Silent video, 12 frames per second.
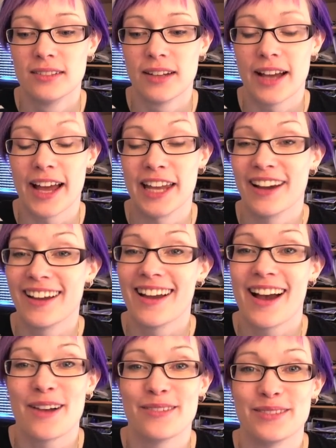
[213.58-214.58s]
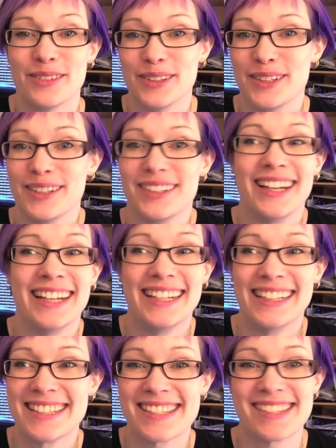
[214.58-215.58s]
I have
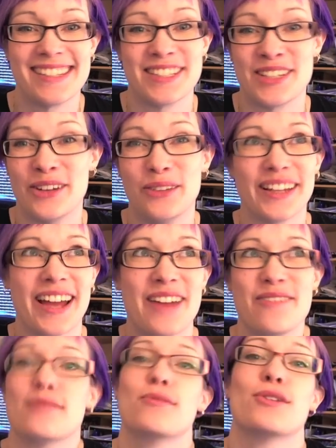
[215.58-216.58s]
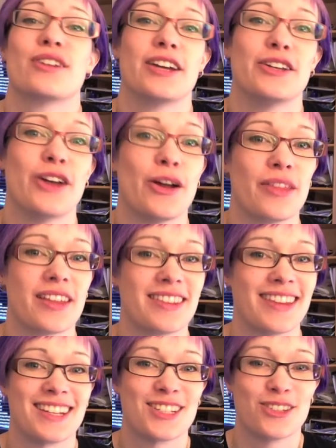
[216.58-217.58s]
told everyone I know that
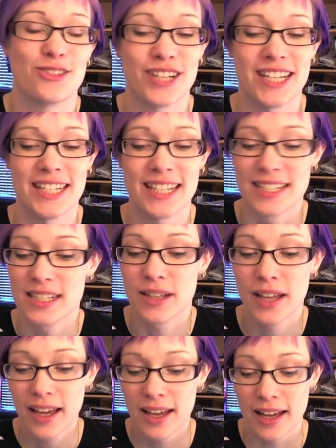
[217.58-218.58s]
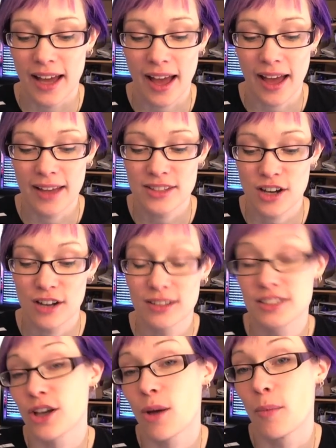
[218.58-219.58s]
they should read it.
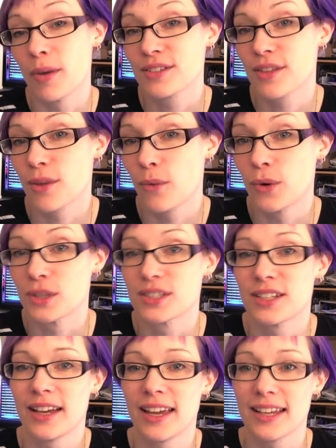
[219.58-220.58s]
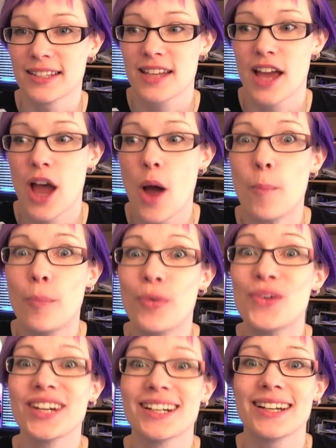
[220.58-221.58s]
Scarlett Thomas, the author, is
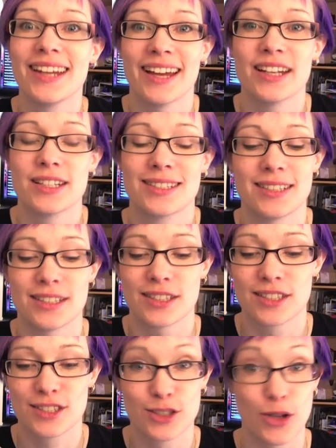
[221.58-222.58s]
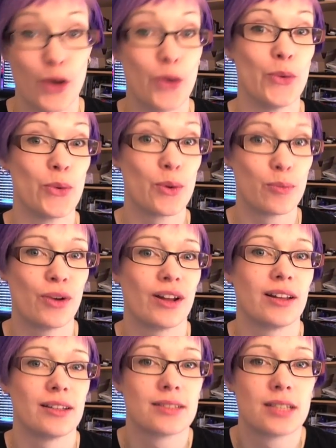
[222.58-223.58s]
brilliant. She's so
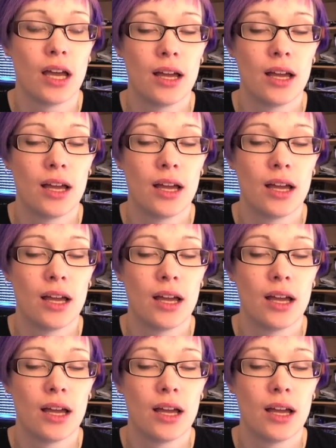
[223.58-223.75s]
brilliant.